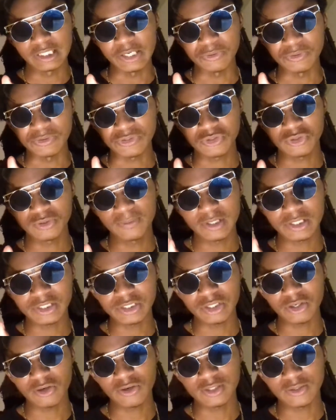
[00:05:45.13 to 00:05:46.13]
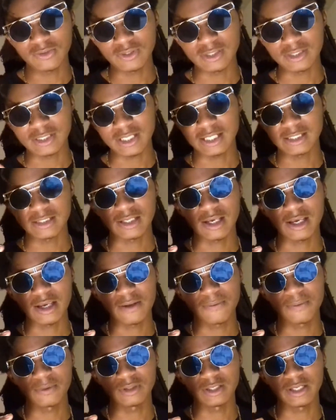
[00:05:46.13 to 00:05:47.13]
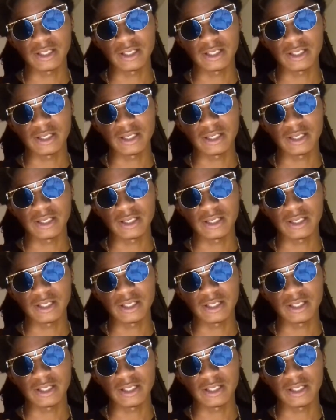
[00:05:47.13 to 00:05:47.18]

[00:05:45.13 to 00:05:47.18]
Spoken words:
it was too much Naruto and Sasuke.